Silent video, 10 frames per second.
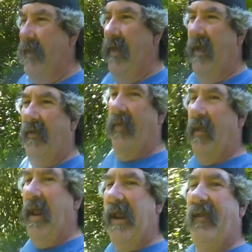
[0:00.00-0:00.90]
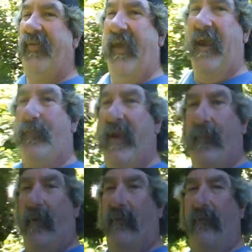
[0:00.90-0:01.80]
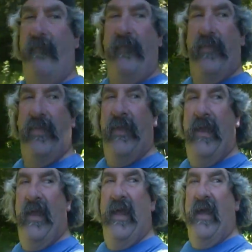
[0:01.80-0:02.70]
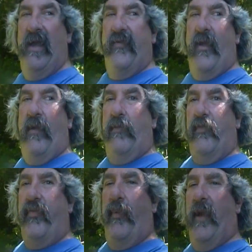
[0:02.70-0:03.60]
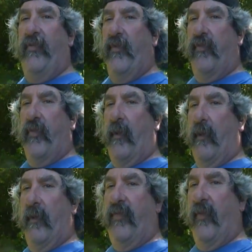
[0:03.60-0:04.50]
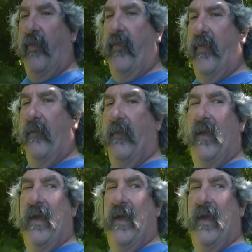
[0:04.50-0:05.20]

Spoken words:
So like I say, people, don't switch insurances.